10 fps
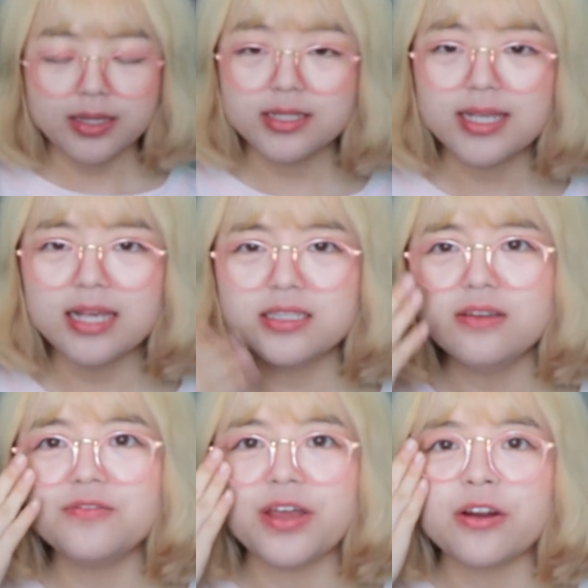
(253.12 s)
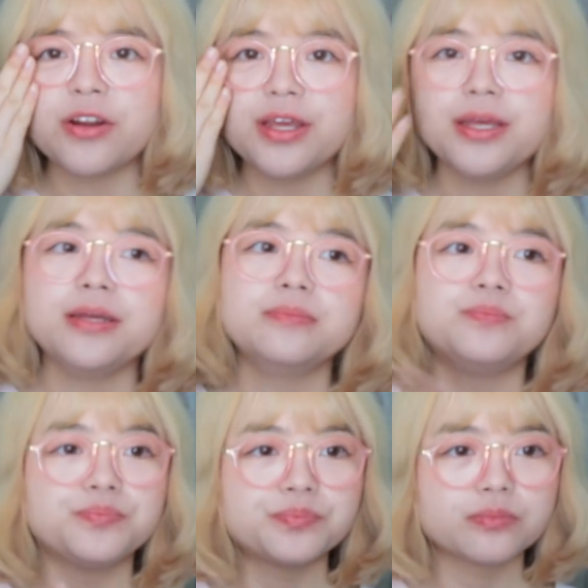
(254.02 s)
This has a very
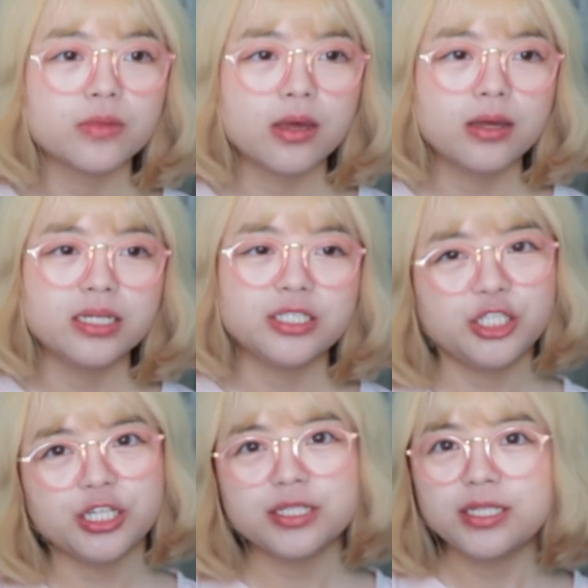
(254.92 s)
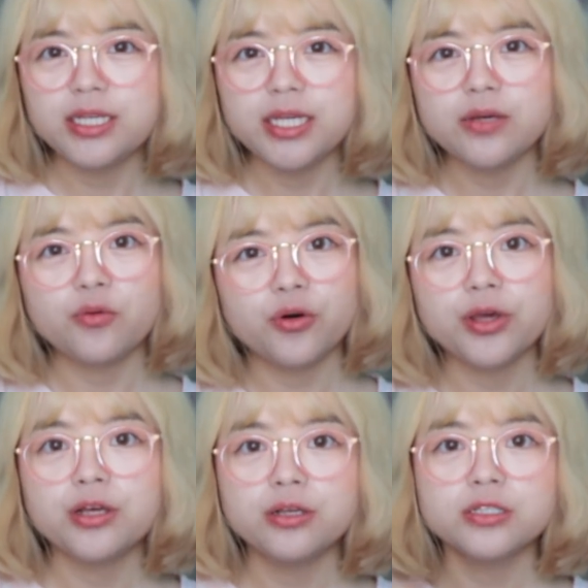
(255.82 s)
chili
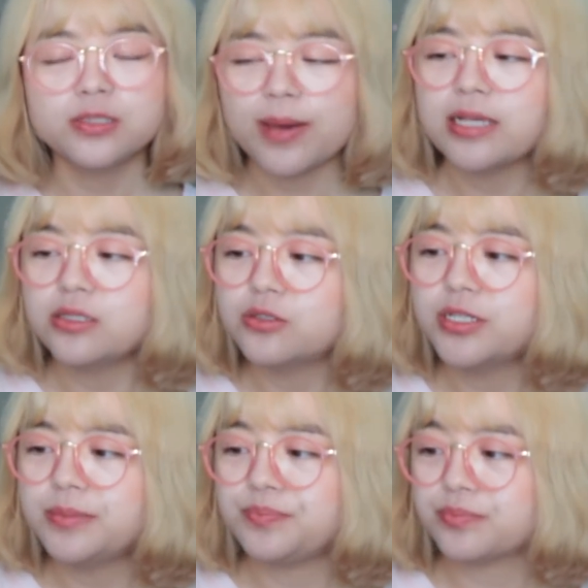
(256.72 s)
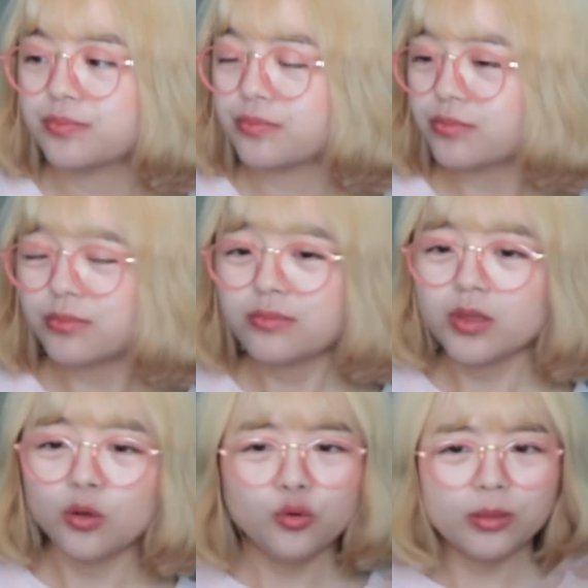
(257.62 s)
oil spice to it.
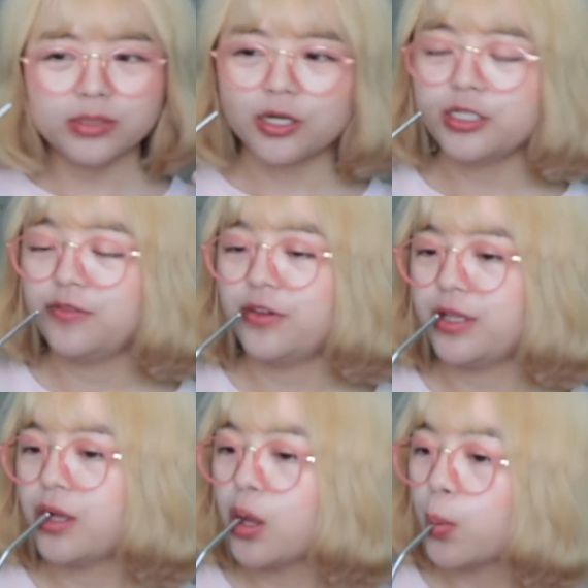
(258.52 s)
Oh, I'm starting to feel it.